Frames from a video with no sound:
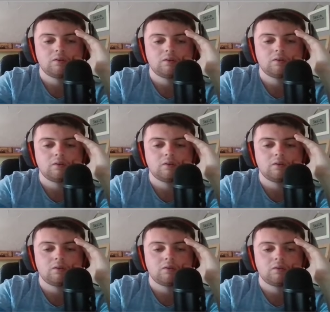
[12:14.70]

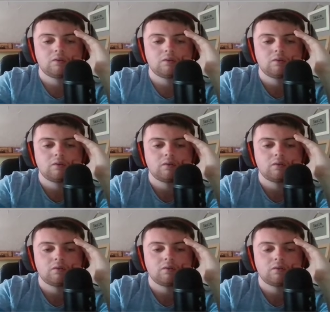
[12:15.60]

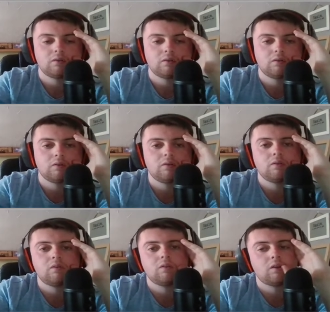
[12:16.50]

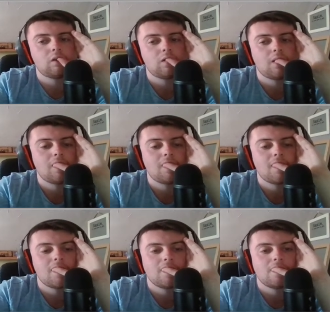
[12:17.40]

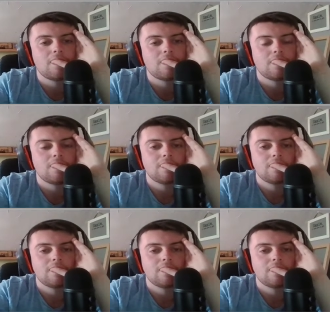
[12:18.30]
(silence)